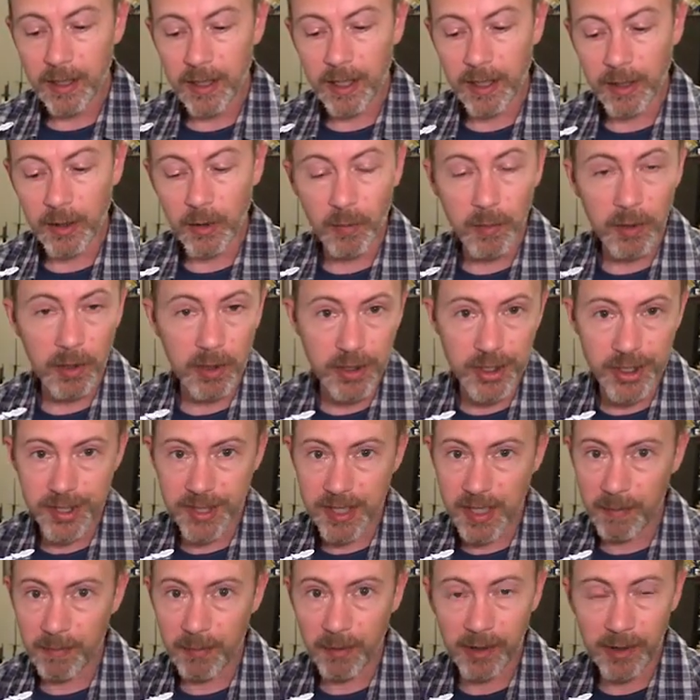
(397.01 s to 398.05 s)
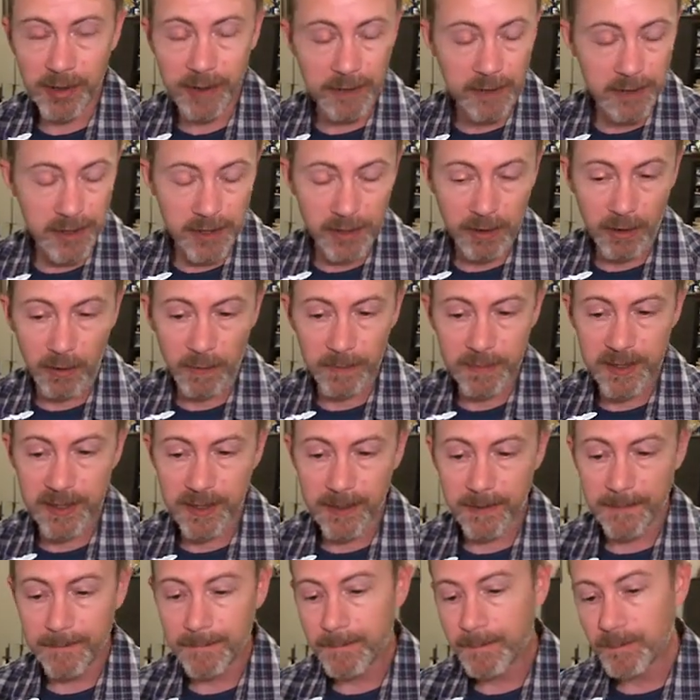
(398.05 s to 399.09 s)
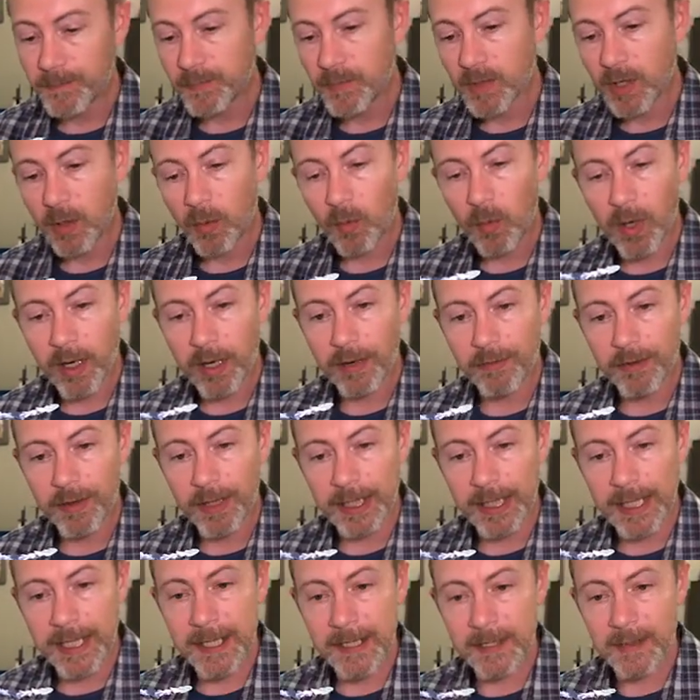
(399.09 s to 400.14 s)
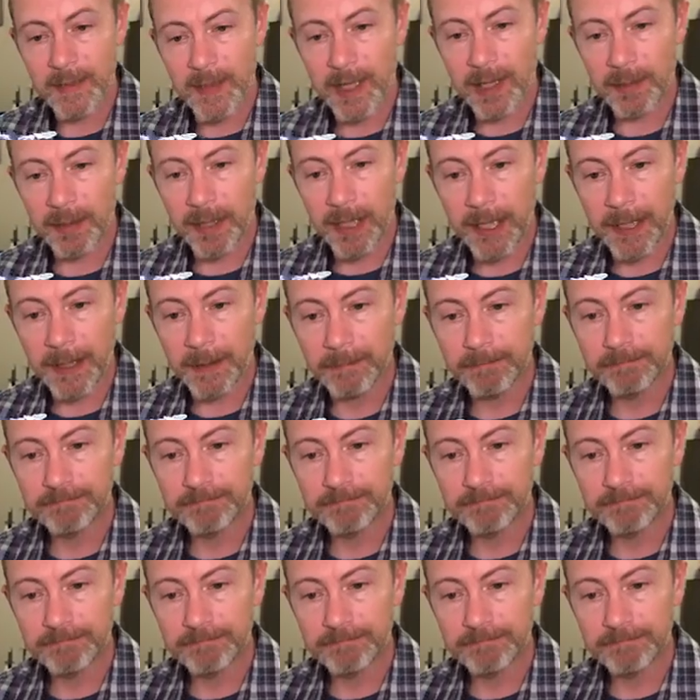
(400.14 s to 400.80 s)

you purchase separately or sculpt, whatever the case may be.